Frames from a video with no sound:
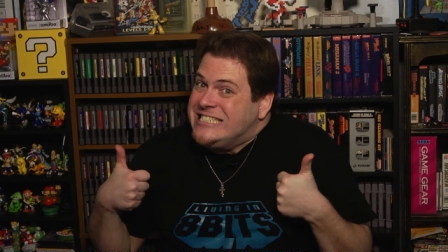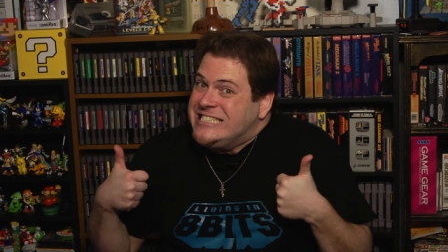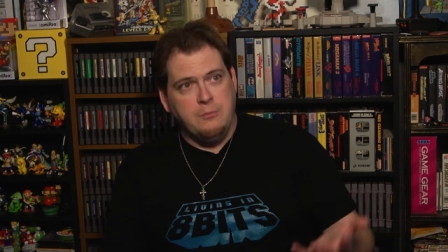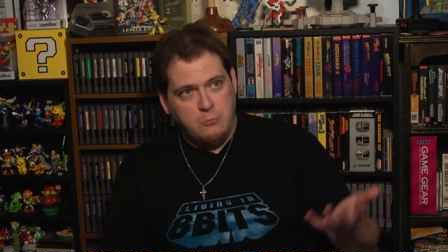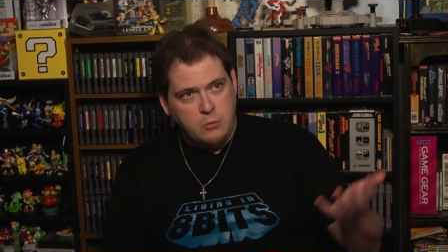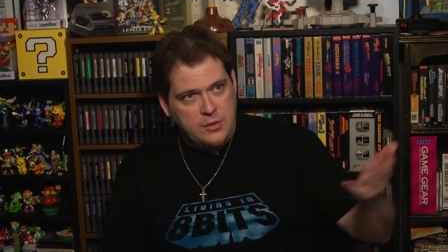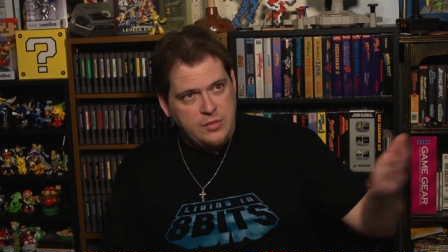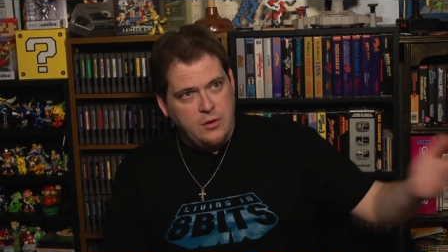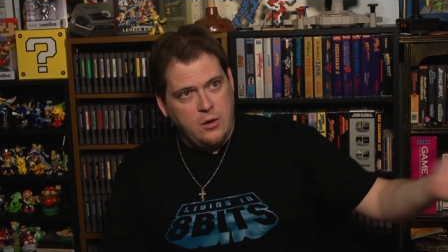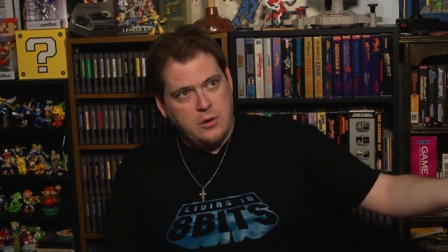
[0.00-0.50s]

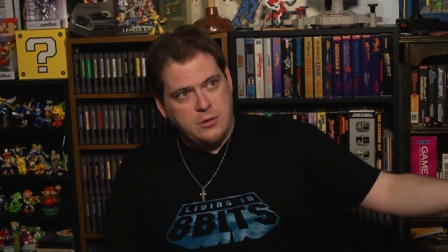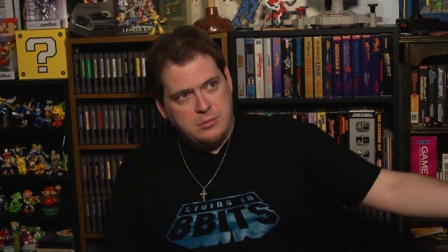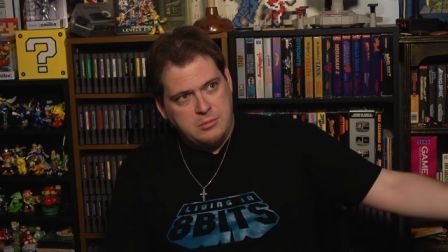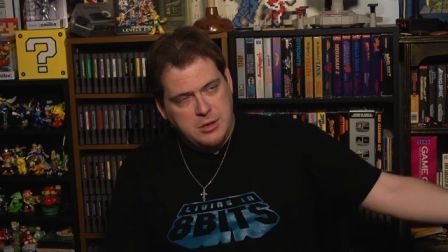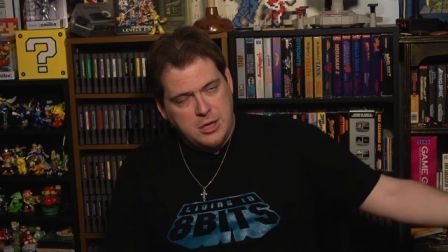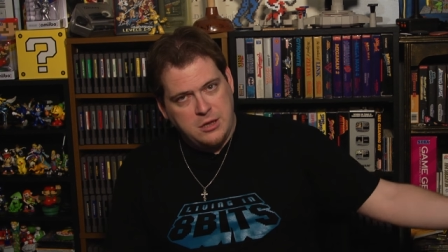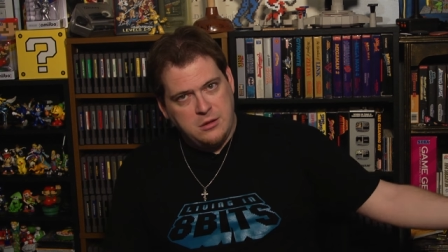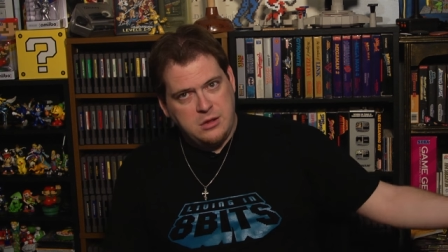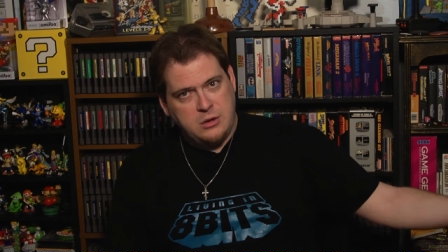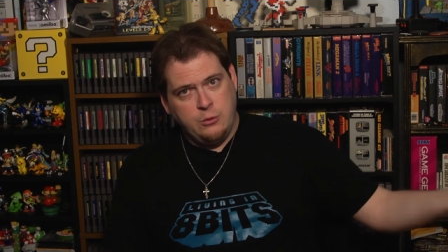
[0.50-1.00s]
With our
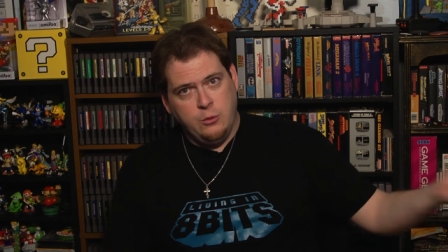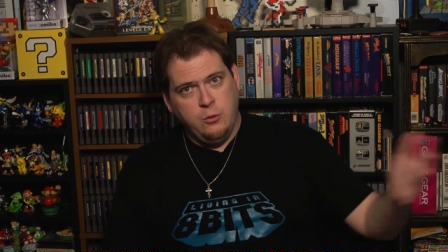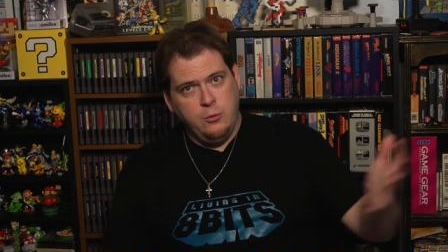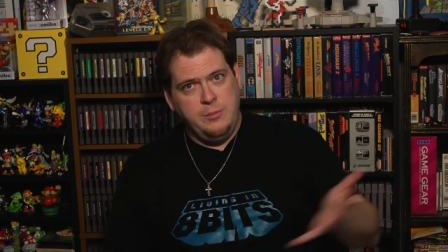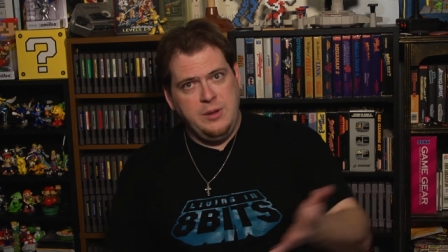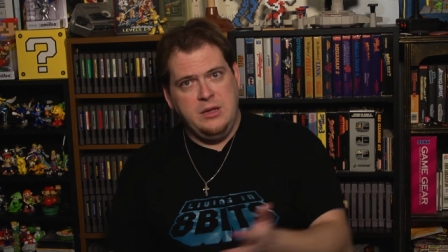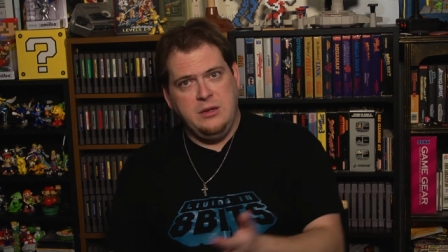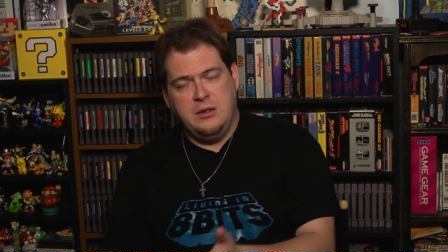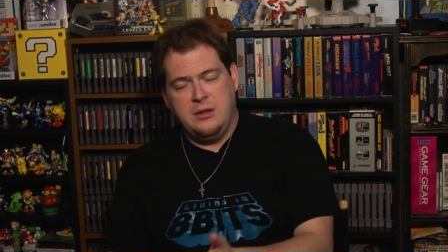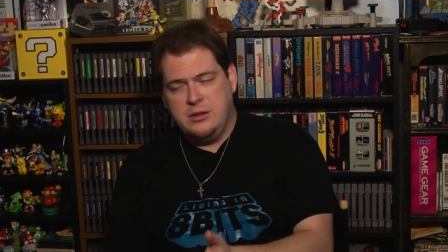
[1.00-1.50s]
school
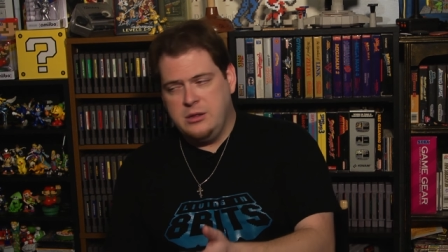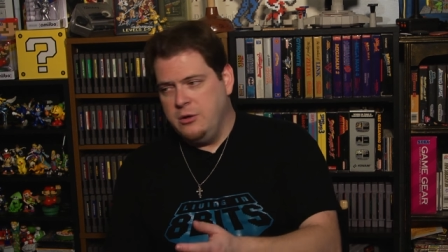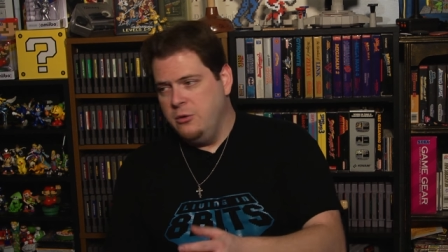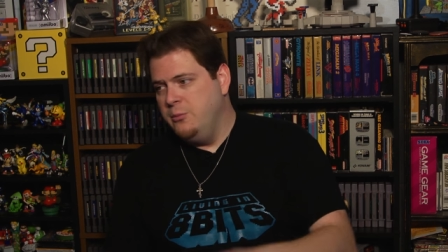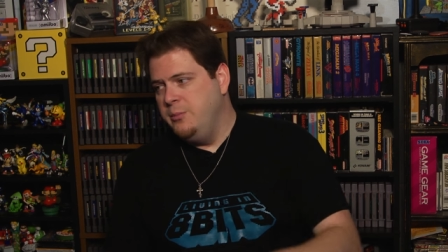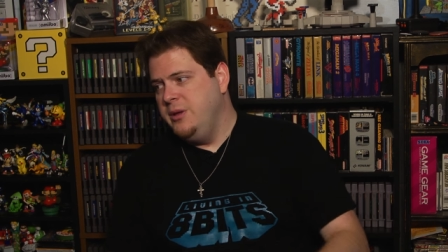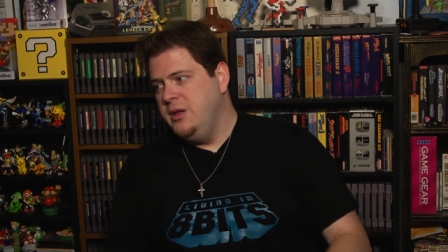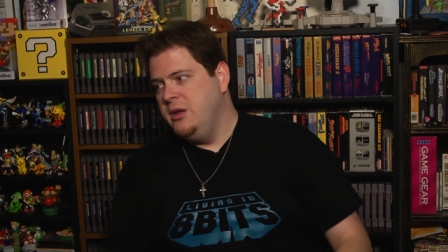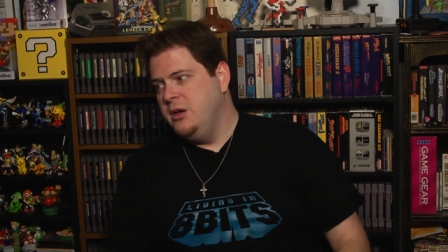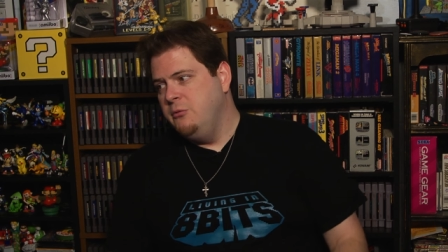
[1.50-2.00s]
being so
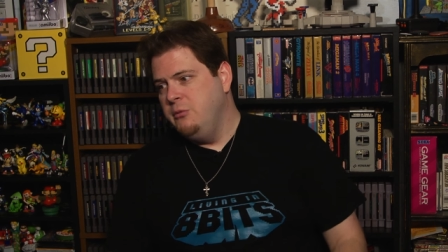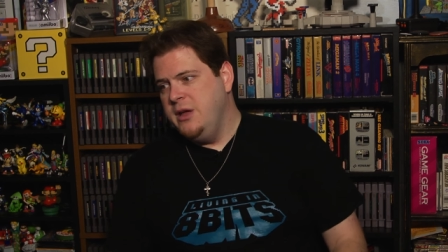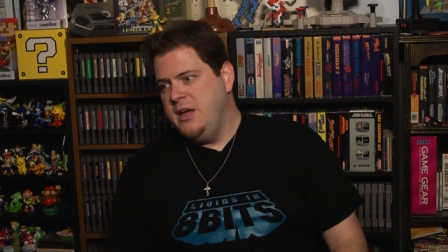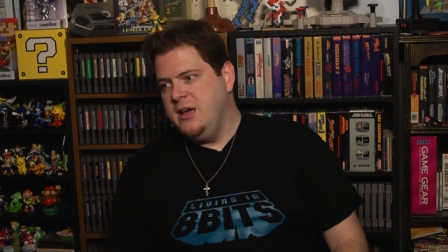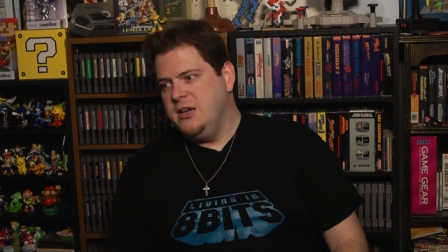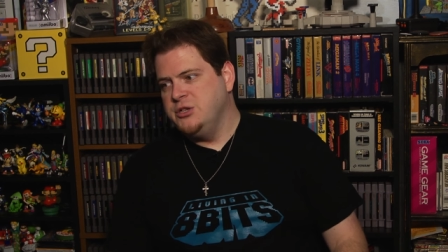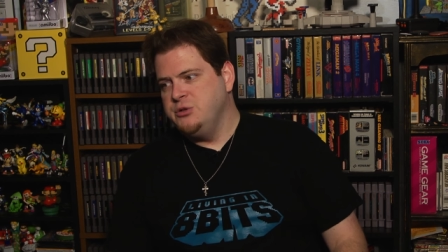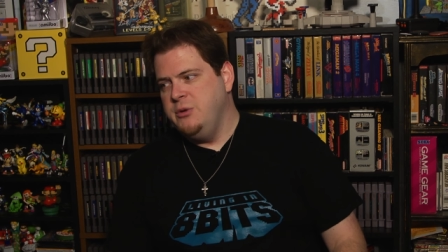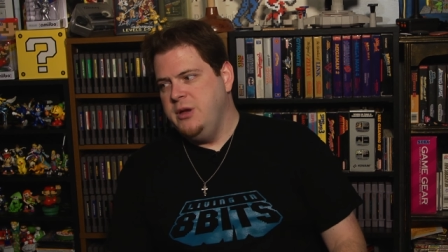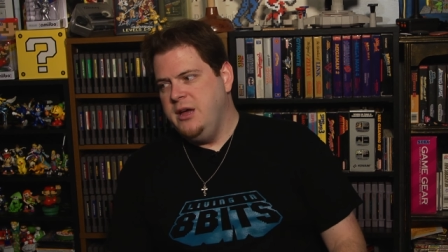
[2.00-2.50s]
big, we
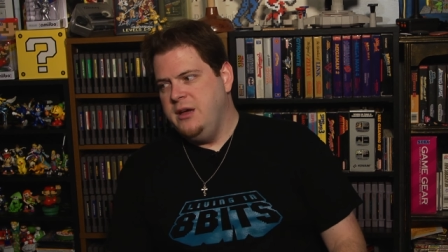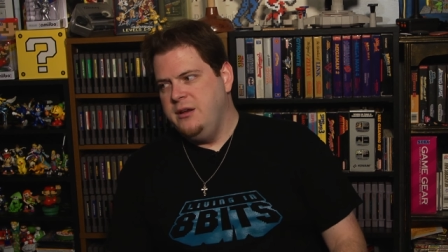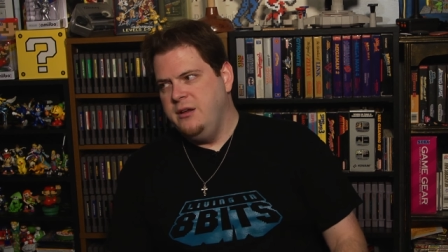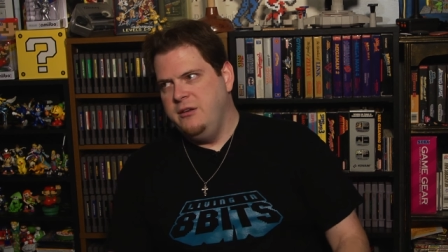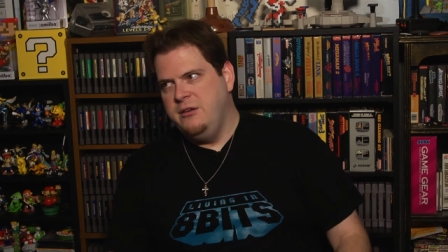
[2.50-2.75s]
actually had